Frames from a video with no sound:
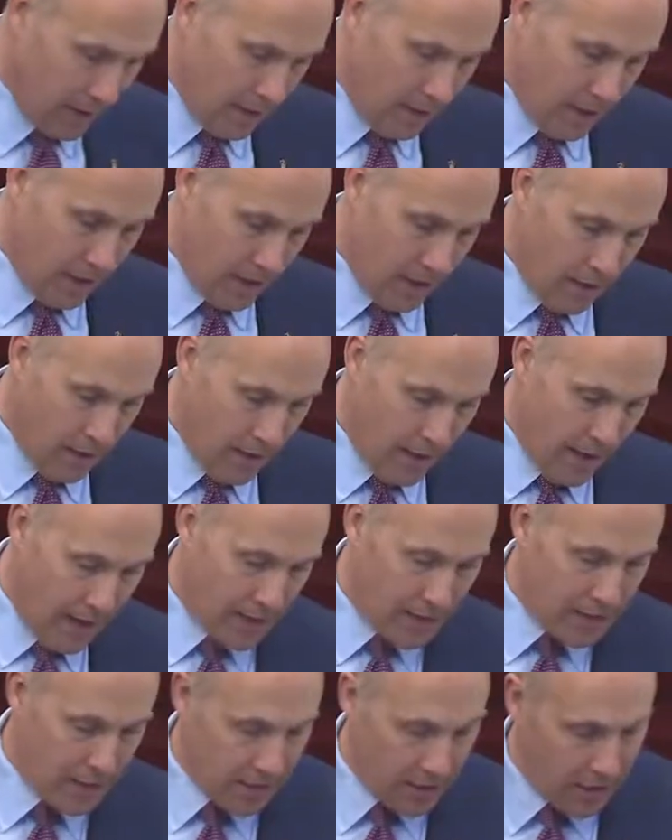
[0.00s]

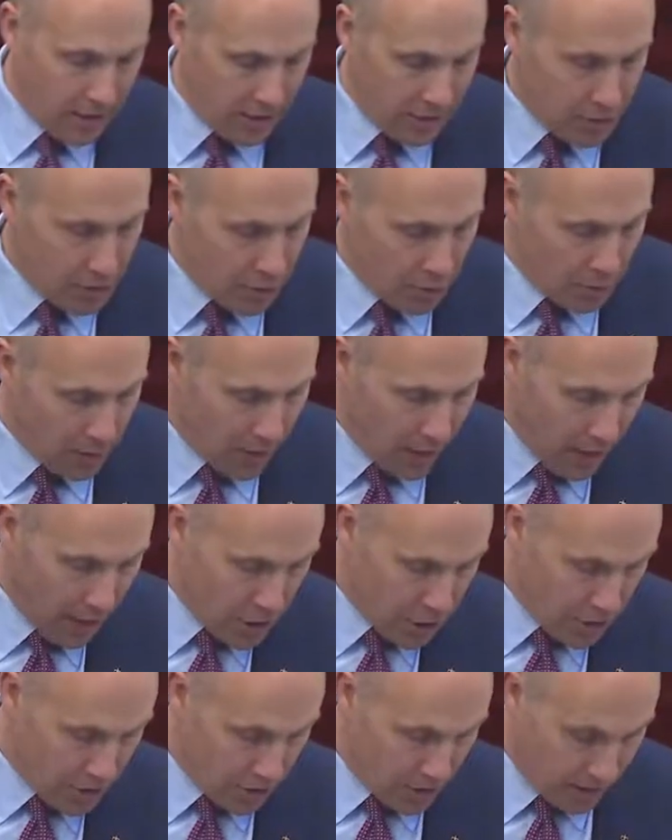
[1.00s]
that on two
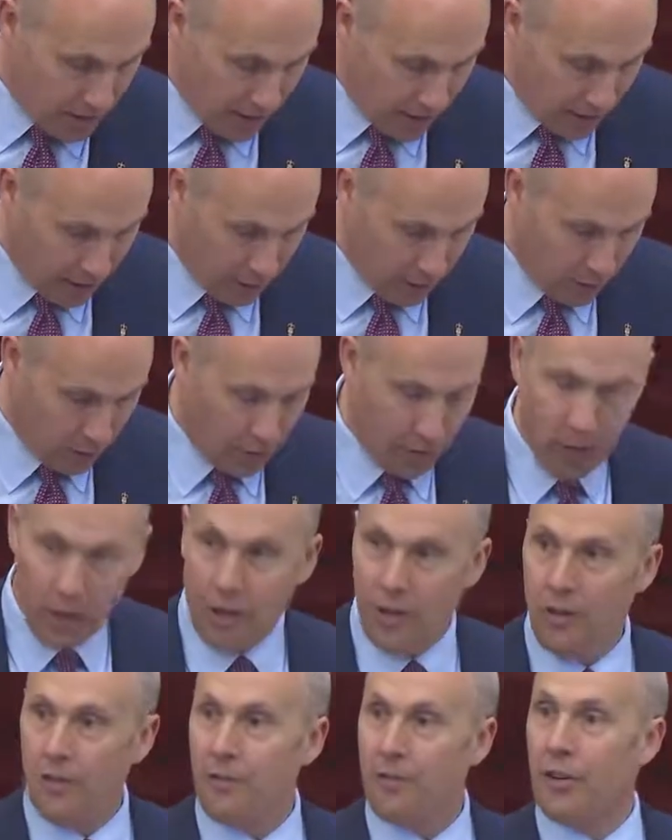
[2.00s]
occasions that I can
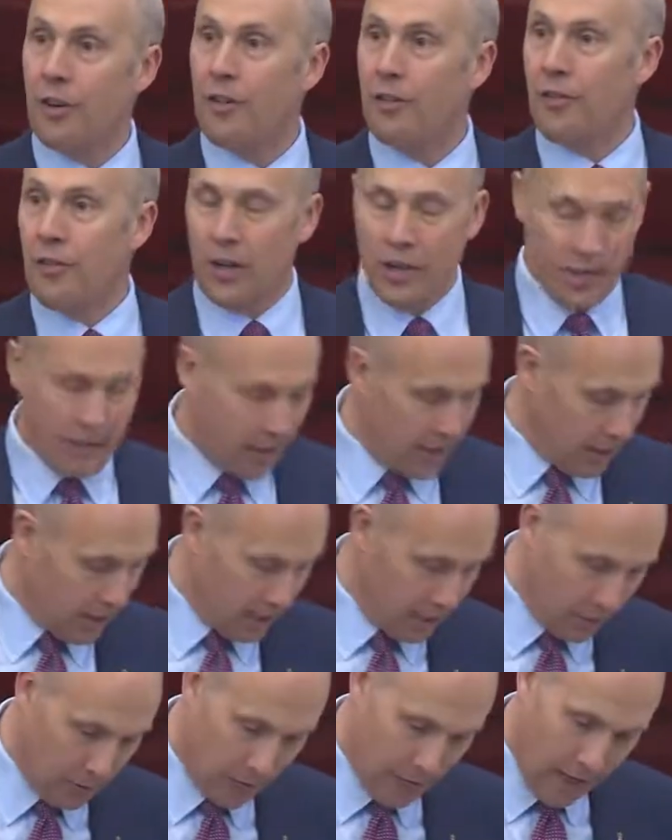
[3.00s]
recall very fondly,
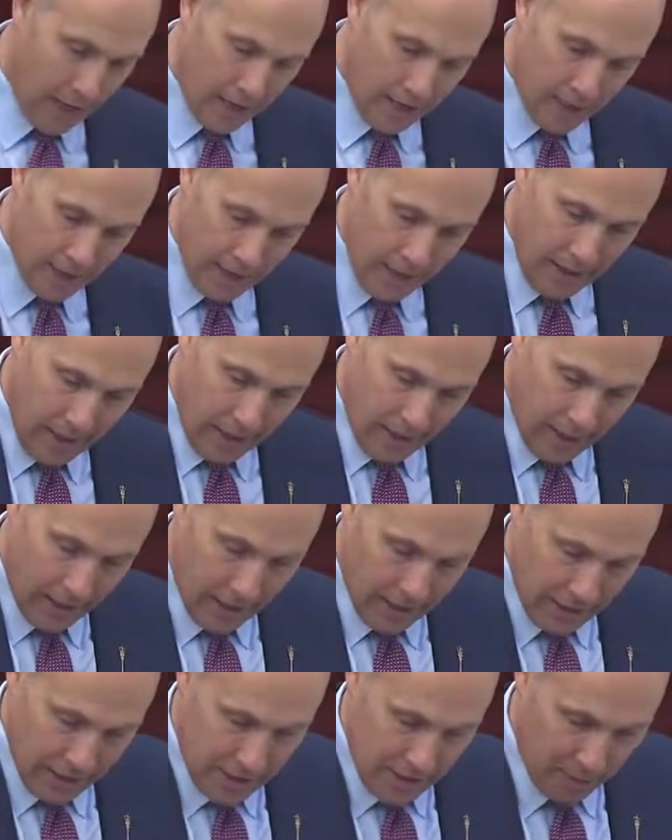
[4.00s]
I will add,
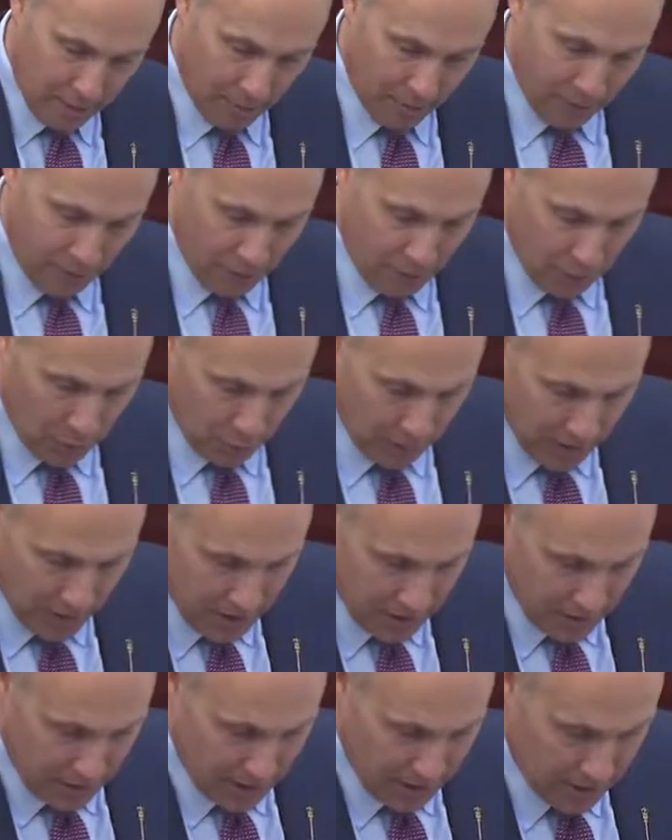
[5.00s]
December 5th,
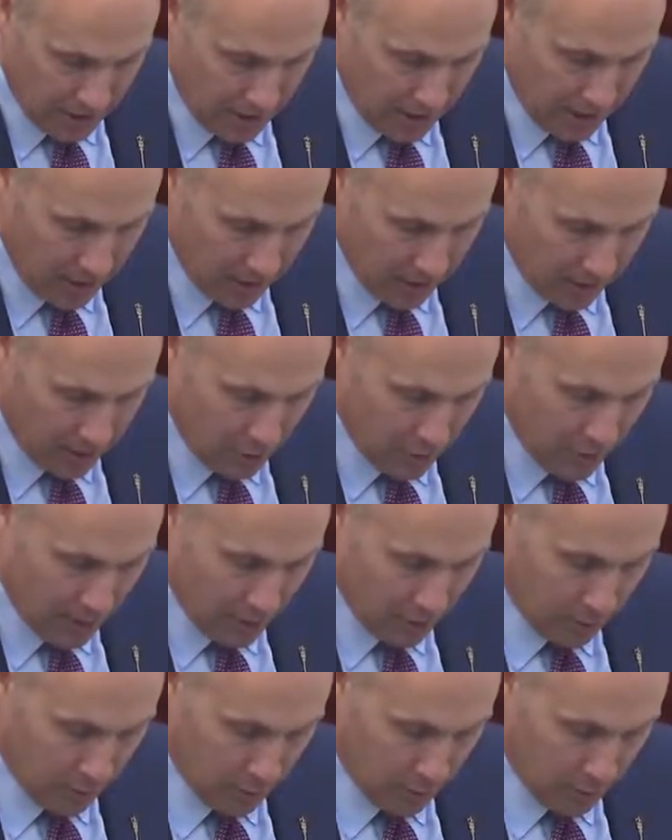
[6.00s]
2016, you made a